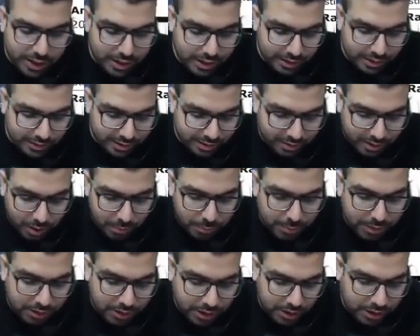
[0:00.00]
in section number
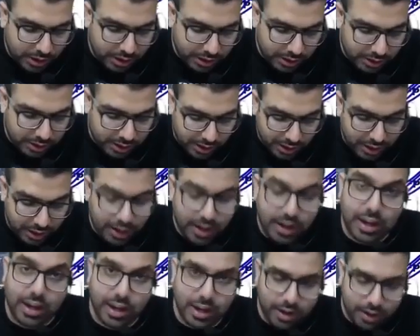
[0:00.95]

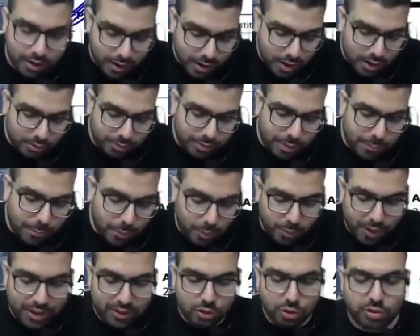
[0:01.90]
133A. The
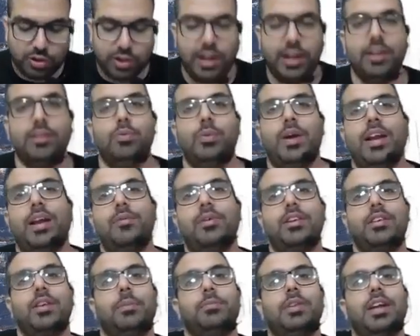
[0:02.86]
proviso says whenever
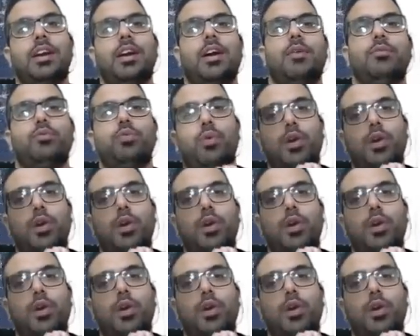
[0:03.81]
something comes for